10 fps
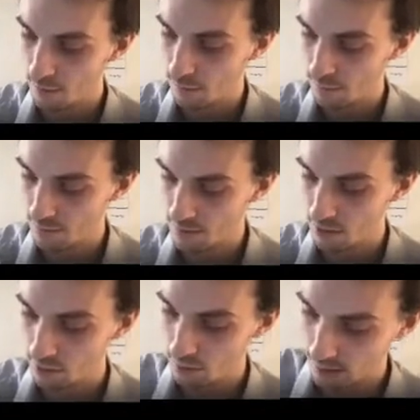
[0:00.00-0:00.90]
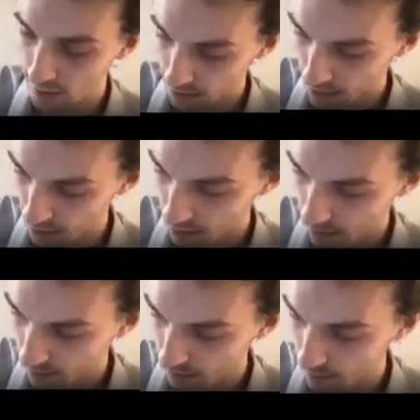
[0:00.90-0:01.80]
homomorphism to U and then get a
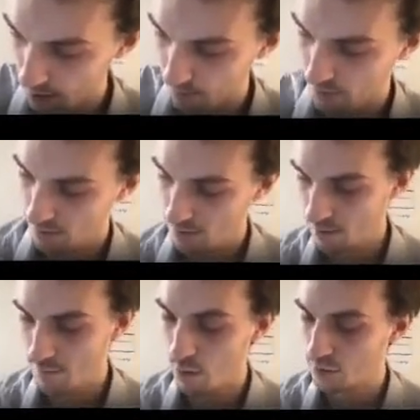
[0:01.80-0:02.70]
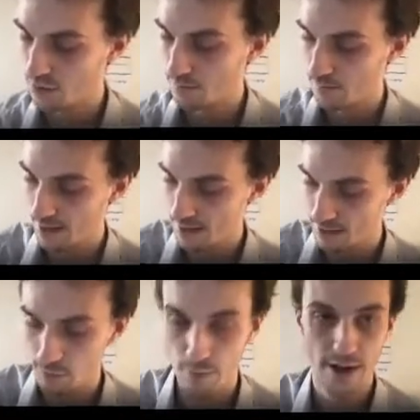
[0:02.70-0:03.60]
map, compose them, and
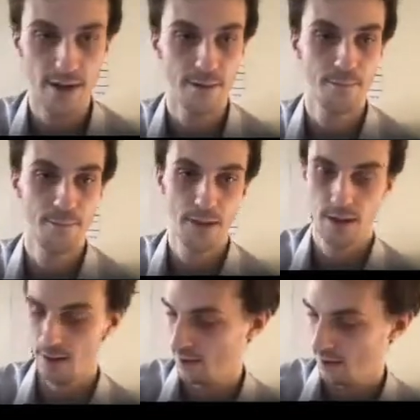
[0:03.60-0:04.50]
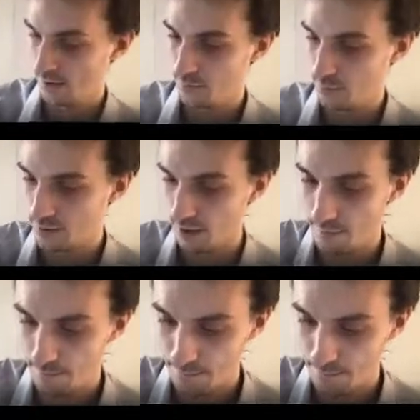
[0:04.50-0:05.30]
that's your bracket up to a sign.